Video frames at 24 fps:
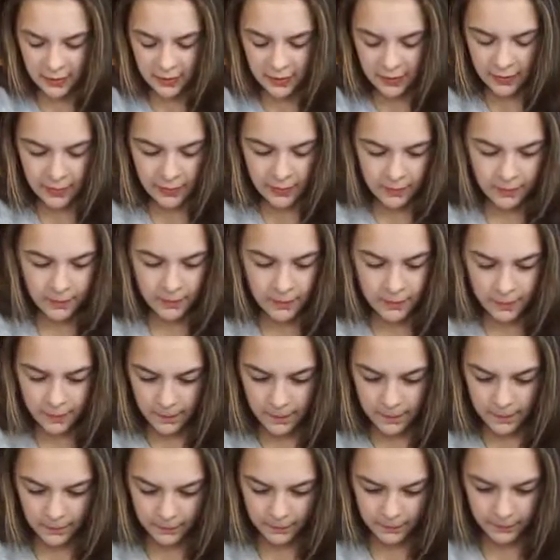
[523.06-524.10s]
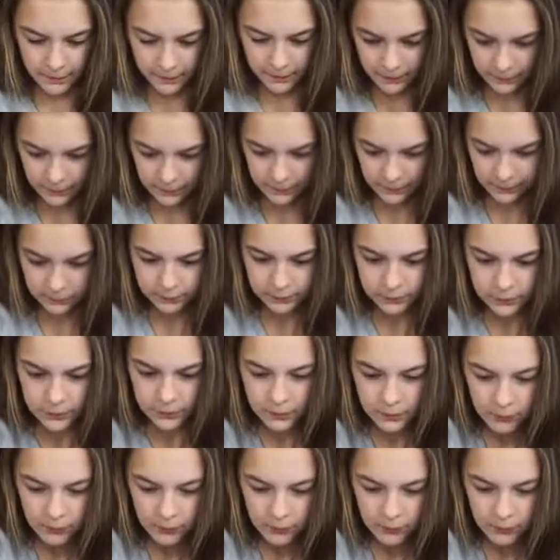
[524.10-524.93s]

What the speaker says: [no speech]